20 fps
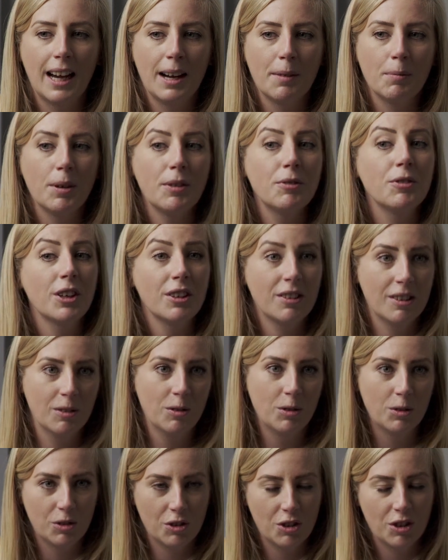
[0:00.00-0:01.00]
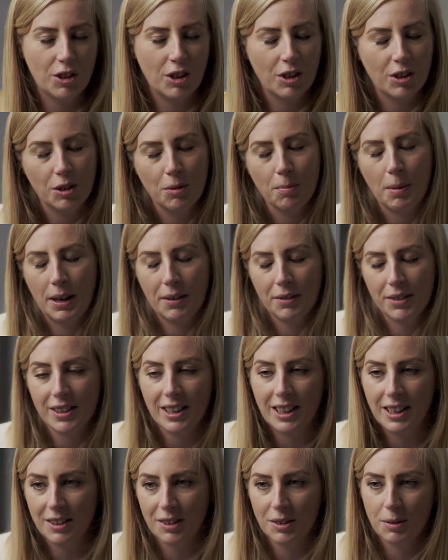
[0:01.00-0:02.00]
And we've just launched, that you may have
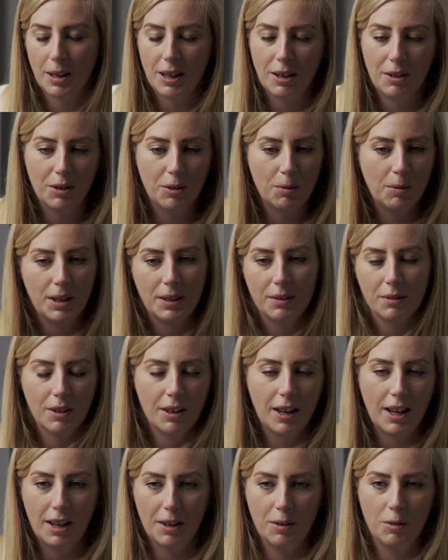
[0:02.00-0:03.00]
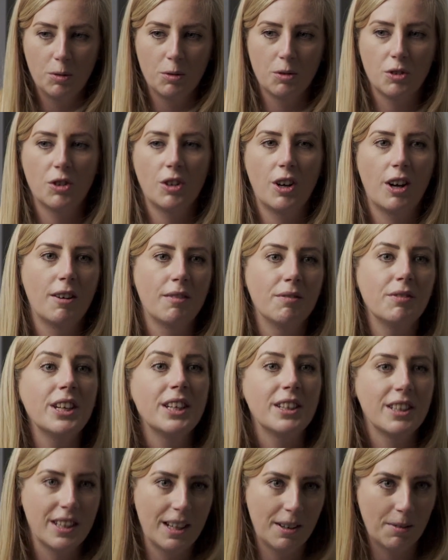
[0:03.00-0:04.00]
seen as well, that we launched our
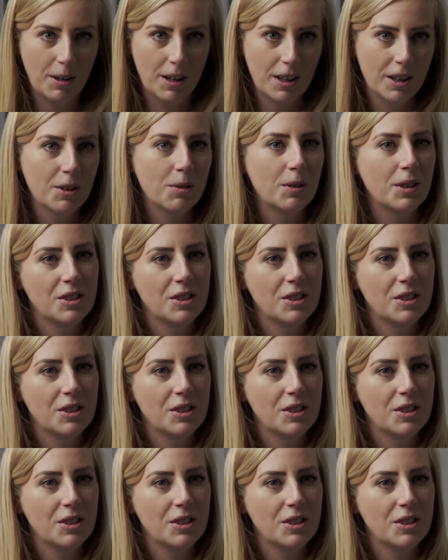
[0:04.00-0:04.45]
VENA network,